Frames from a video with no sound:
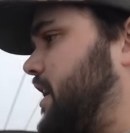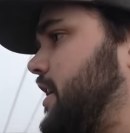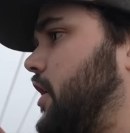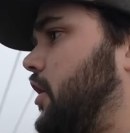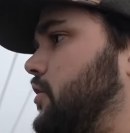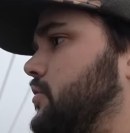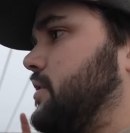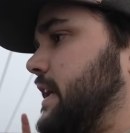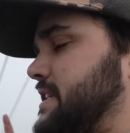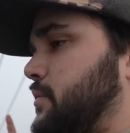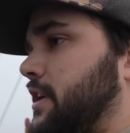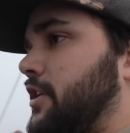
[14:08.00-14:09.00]
going to go, like I
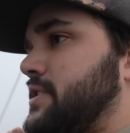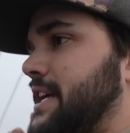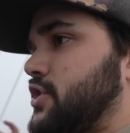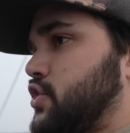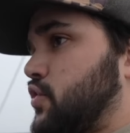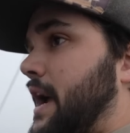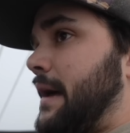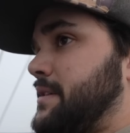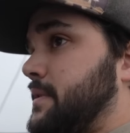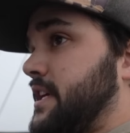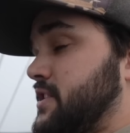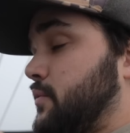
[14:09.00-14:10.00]
said, we're going to go set traps
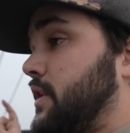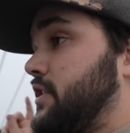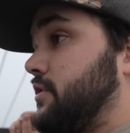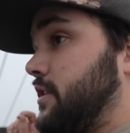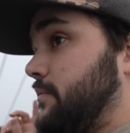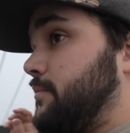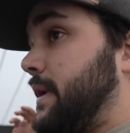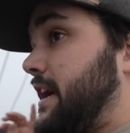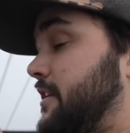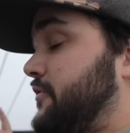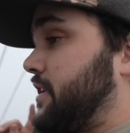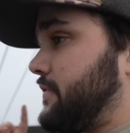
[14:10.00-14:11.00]
because what the
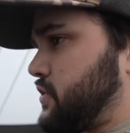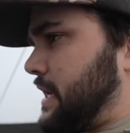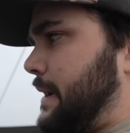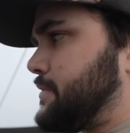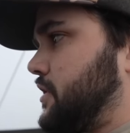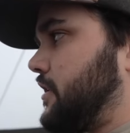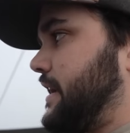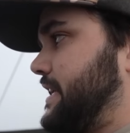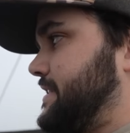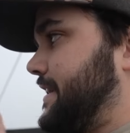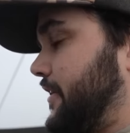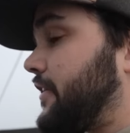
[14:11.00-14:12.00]
benefit of traps are
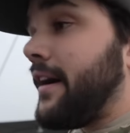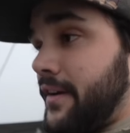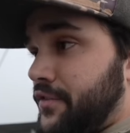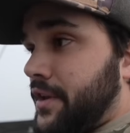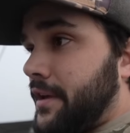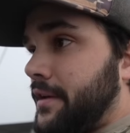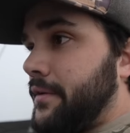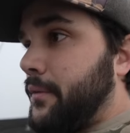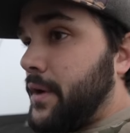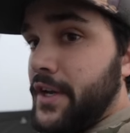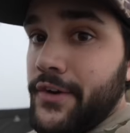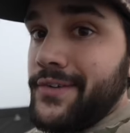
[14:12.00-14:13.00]
is they're hunting
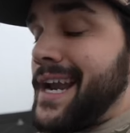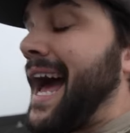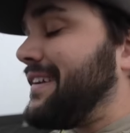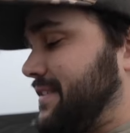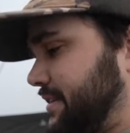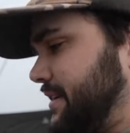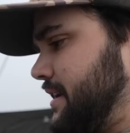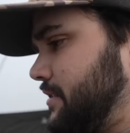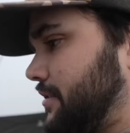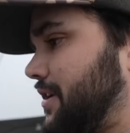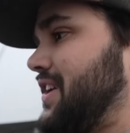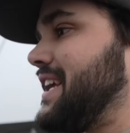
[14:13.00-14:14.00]
when you're not.
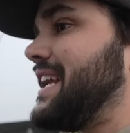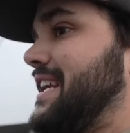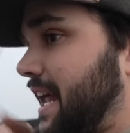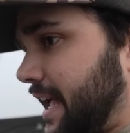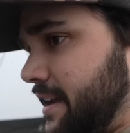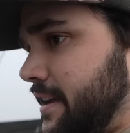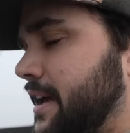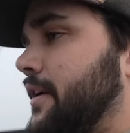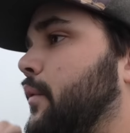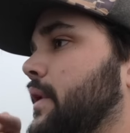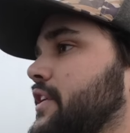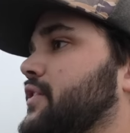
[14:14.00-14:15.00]
They're hunting at night
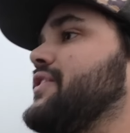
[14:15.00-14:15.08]
when you're